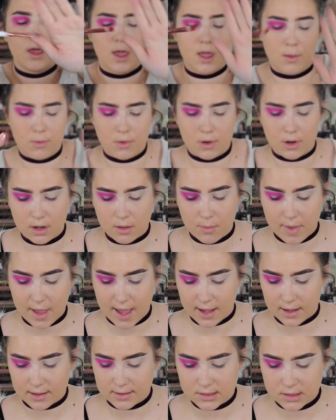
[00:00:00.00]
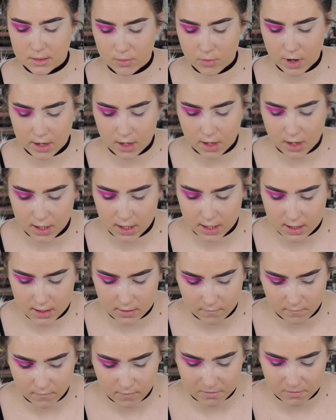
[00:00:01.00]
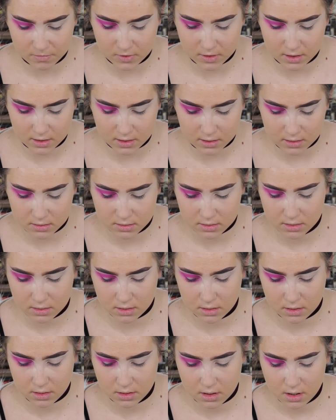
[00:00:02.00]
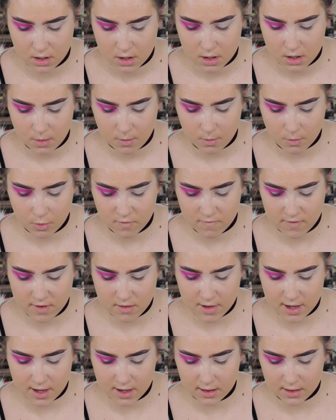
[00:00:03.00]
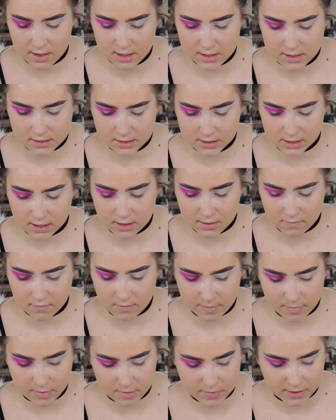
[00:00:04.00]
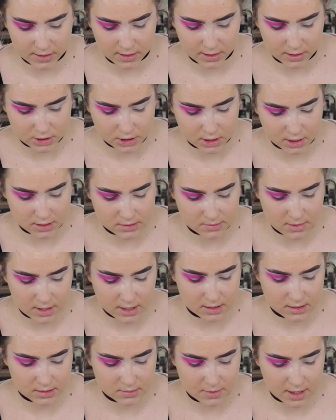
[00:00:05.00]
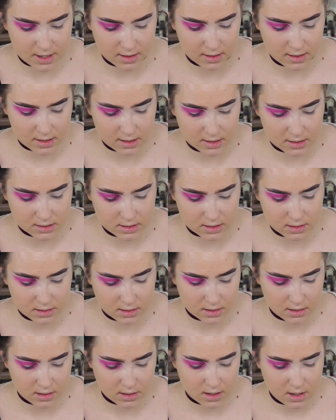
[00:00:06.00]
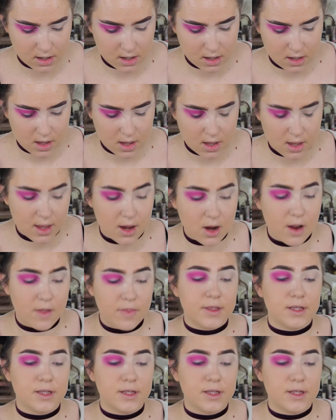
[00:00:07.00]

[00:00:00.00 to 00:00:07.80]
and we're going to pack some red on it from the Morphe palette and from the BH Cosmetics palette. And